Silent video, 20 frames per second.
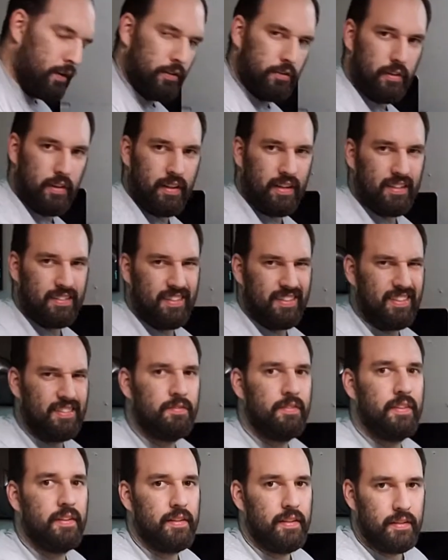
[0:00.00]
So yeah, like I
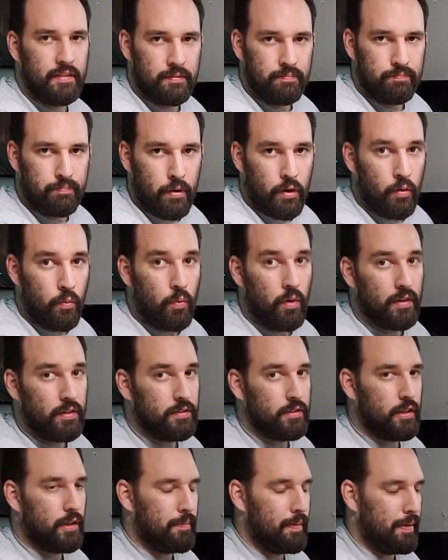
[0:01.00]
said, this part 1
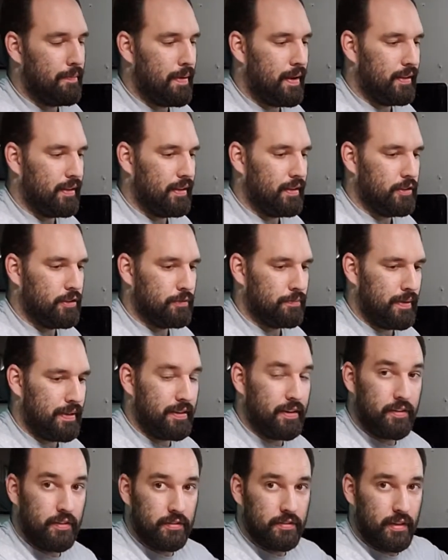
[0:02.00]
is gonna be mainly just me
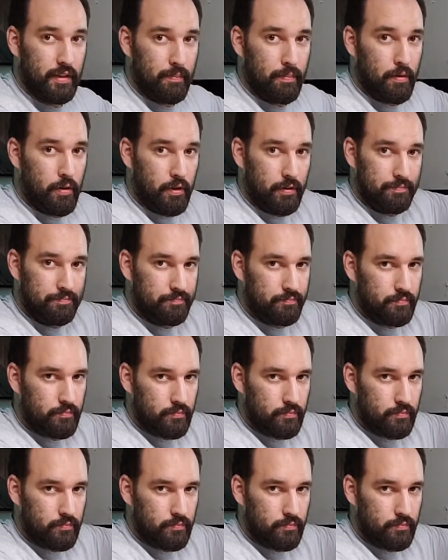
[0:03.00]
tearing this thing apart.